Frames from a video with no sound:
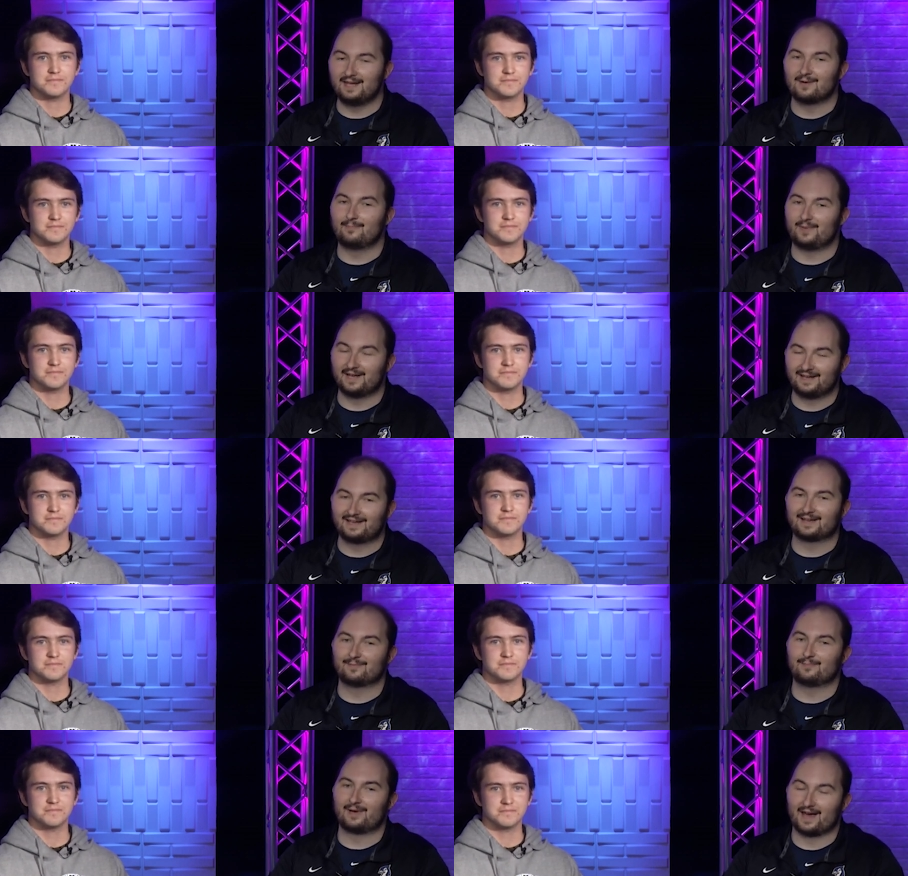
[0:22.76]
Speaker 1: a bit
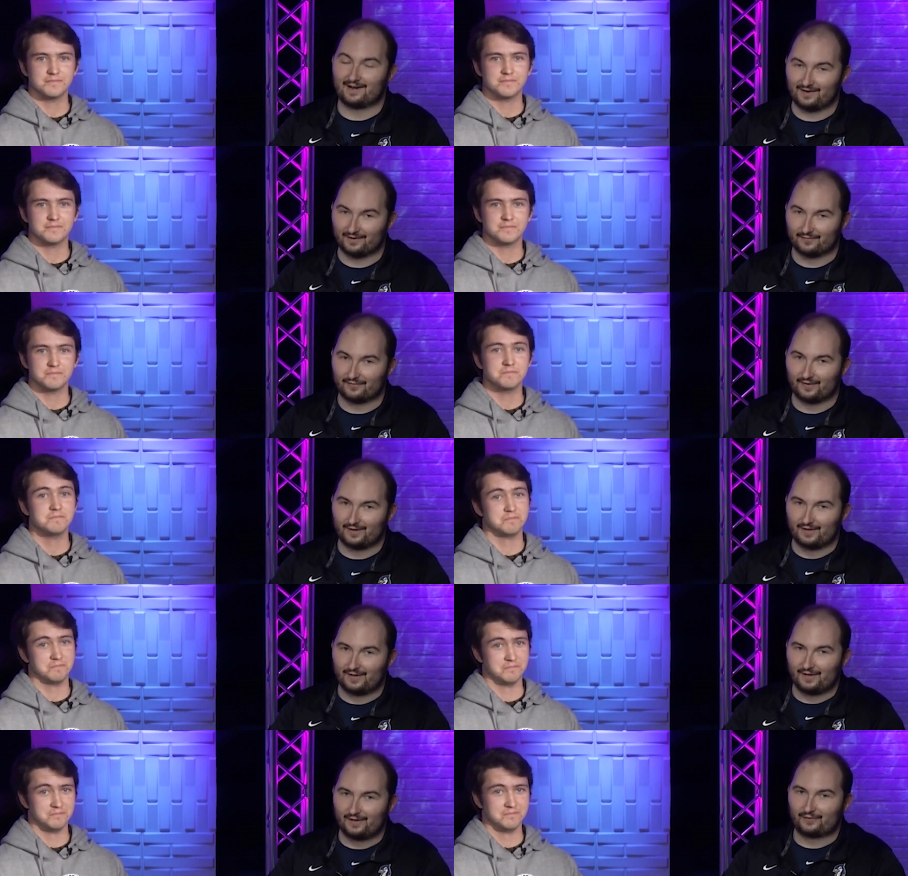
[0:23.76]
competitive.
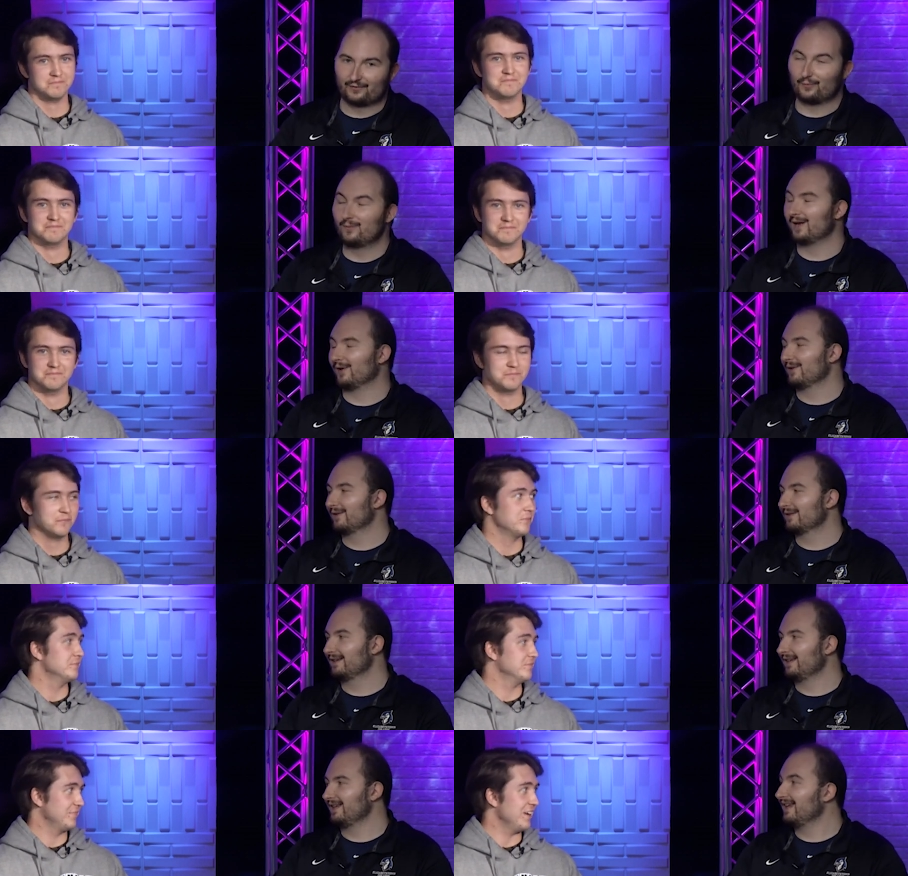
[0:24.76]
So, Will,
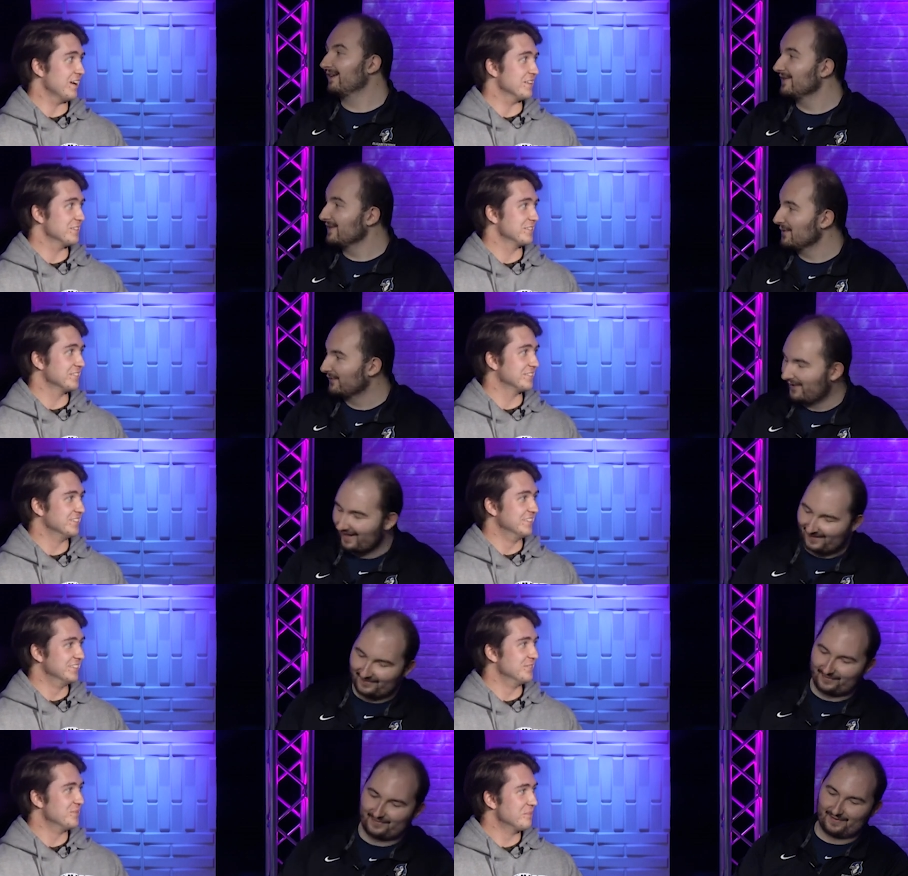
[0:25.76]
yeah. given those
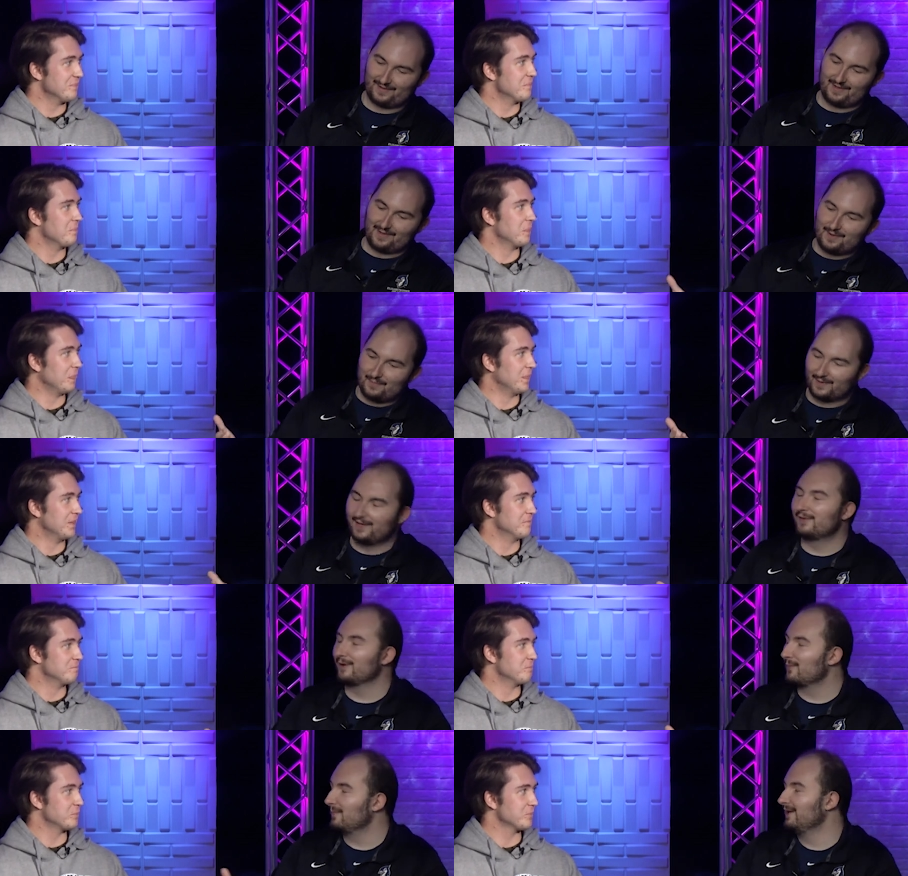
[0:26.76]
hints, what do you
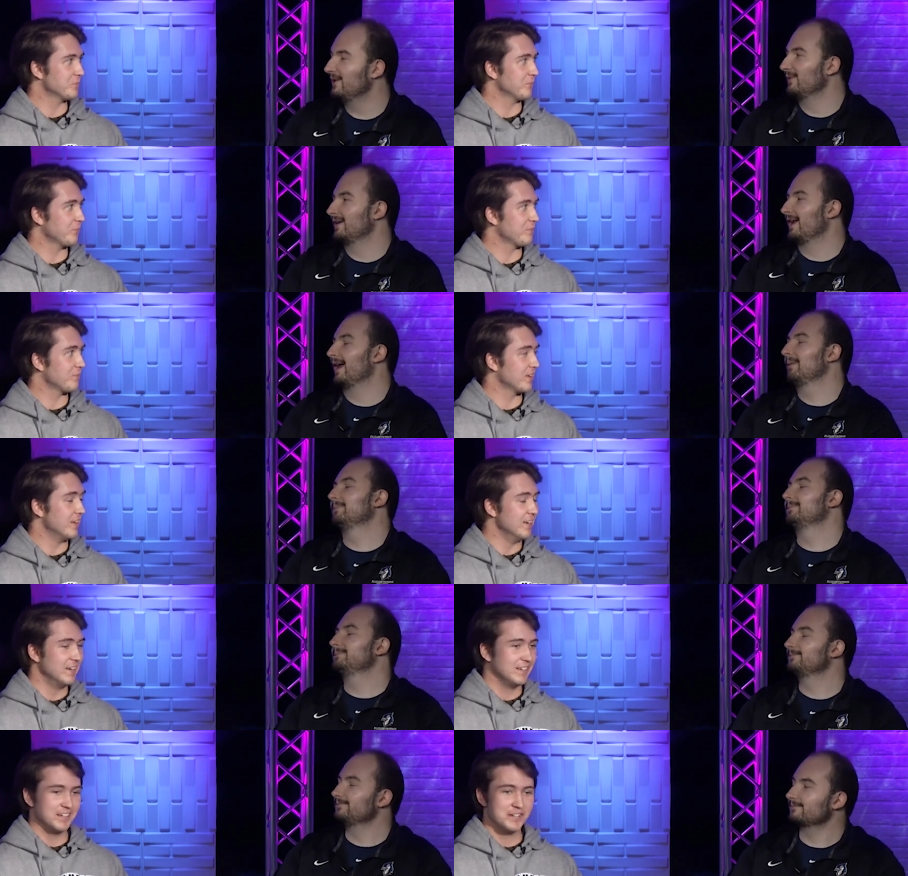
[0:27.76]
think we'll be doing today?
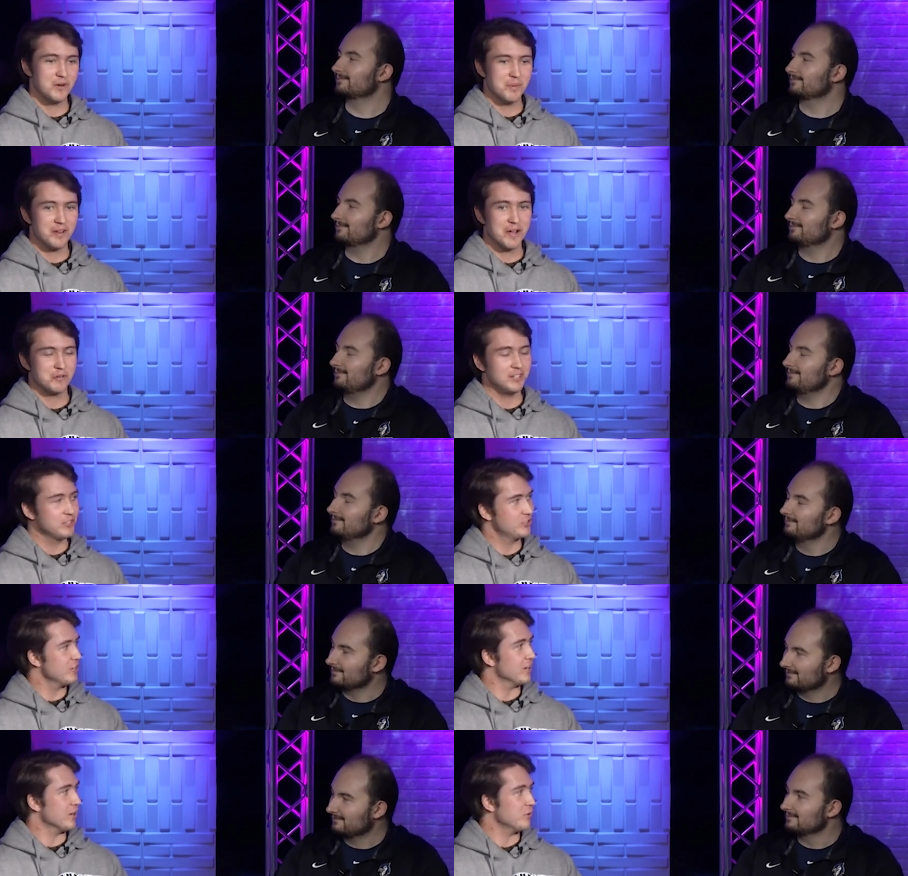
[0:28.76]
Speaker 2: You know, I'm not really
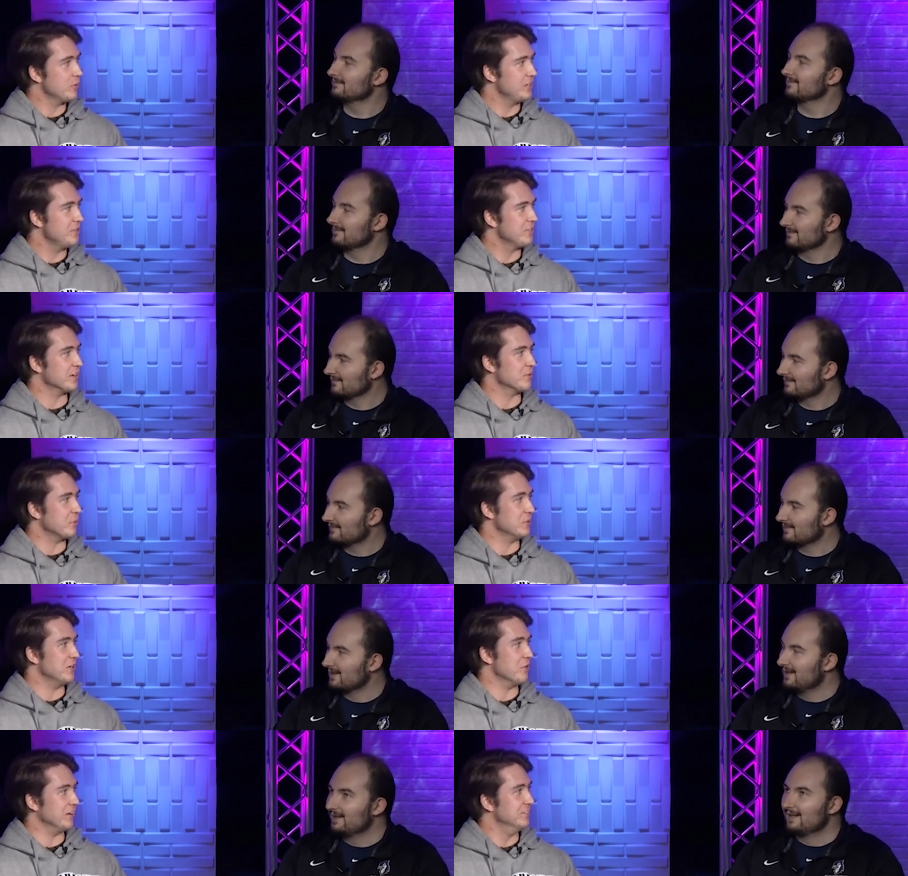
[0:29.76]
sure. What do you think we'll be
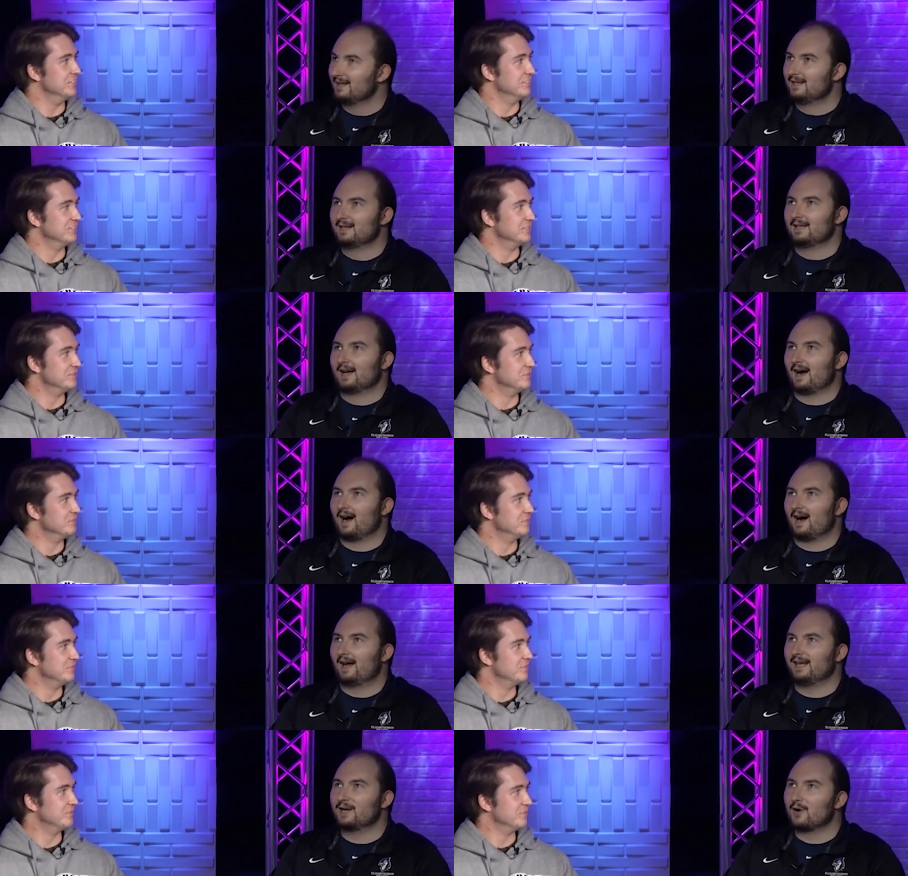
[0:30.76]
doing?
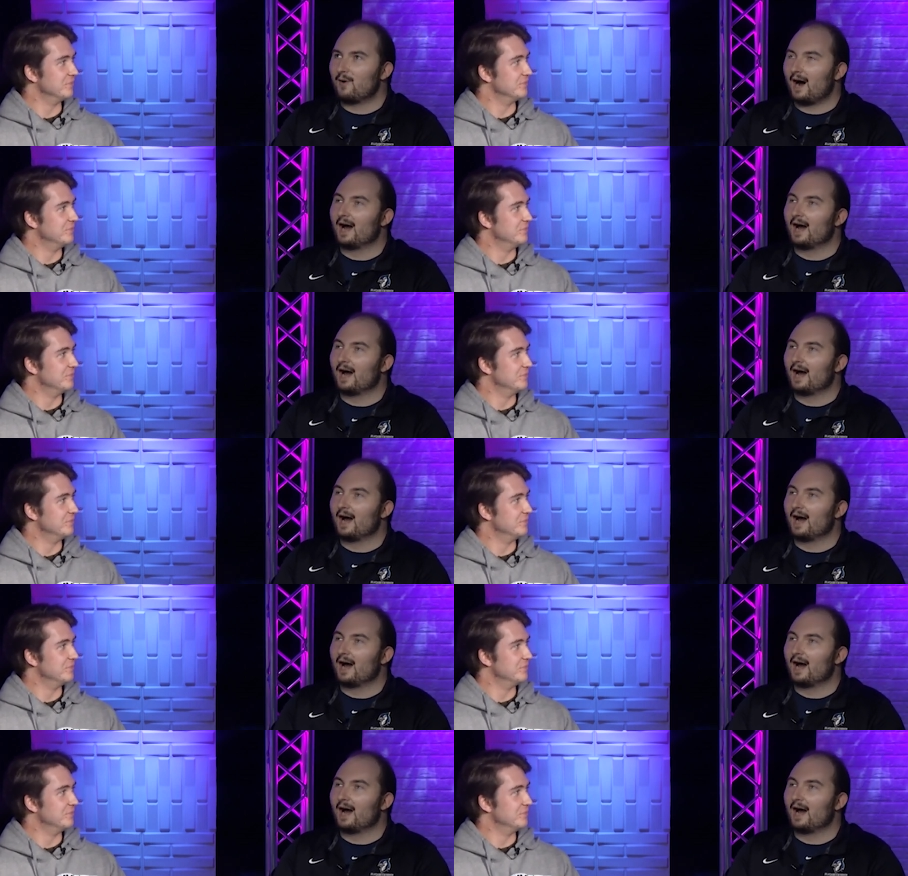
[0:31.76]
Speaker 1: you know, I